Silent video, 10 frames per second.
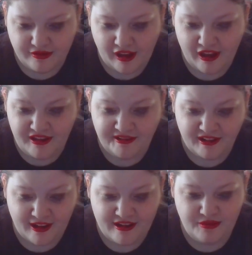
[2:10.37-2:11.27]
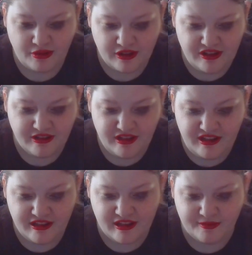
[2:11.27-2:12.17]
as the last person to
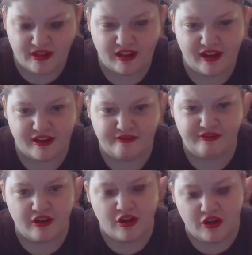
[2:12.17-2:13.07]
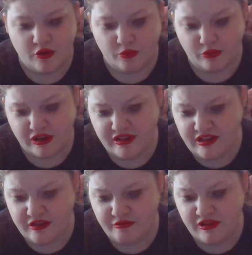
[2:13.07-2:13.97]
see him alive.
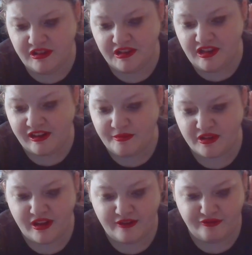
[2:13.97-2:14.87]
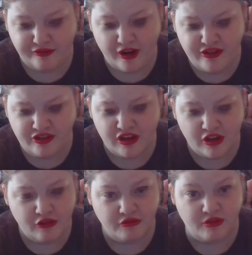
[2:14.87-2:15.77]
Once it was discovered that Frost
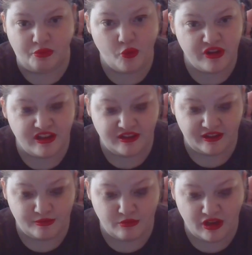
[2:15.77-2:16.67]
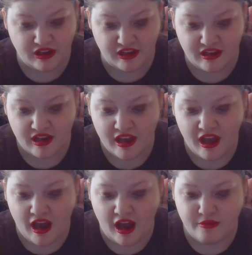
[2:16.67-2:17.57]
owed Boyington money,
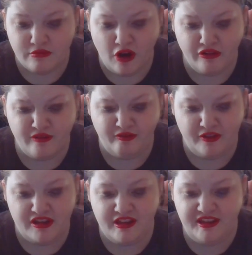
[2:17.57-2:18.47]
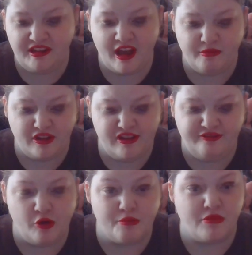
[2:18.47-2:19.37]
a motive was
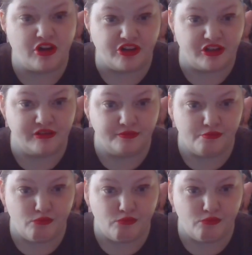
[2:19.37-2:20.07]
established for murder.